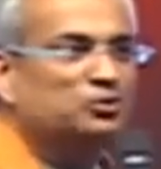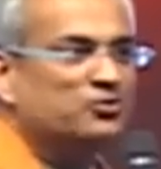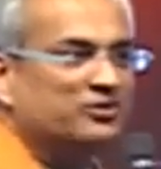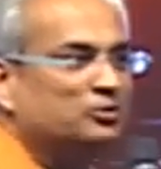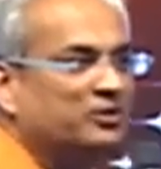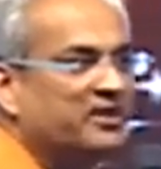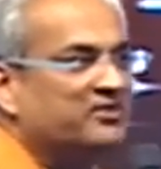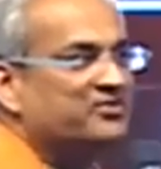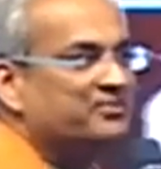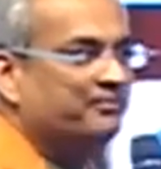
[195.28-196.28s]
Who knows and who
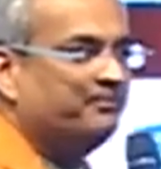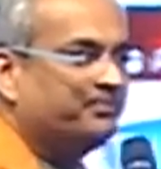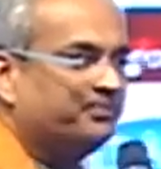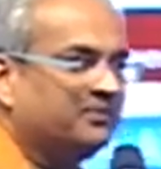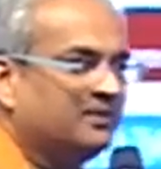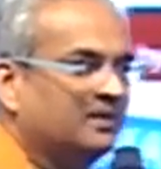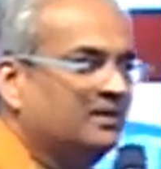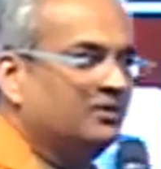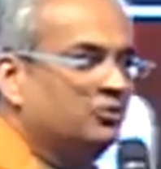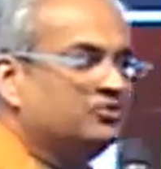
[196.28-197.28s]
cares?
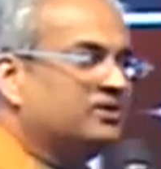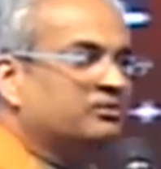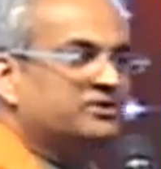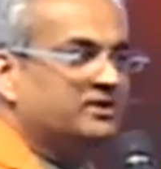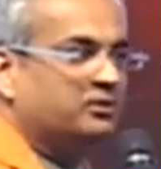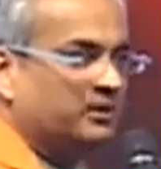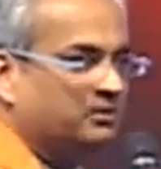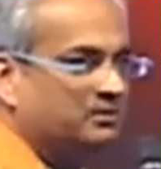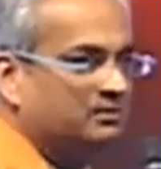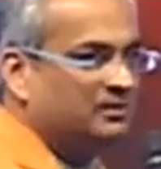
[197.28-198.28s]
Who's the number three in
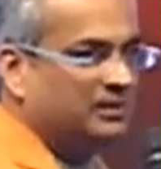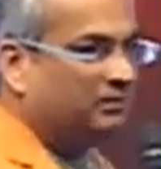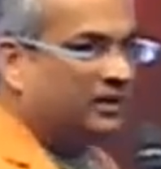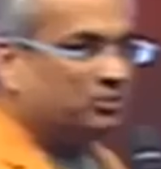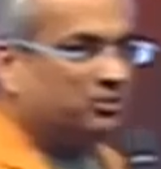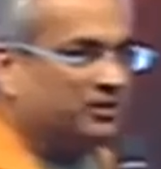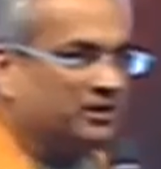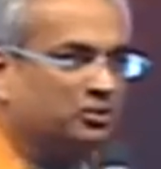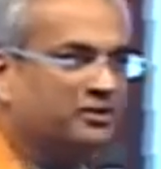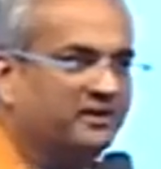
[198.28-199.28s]
Twitter, in
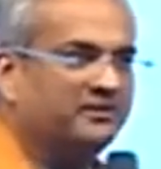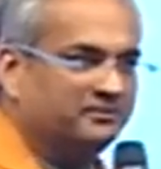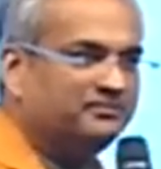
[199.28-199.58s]
microblogging? Nobody.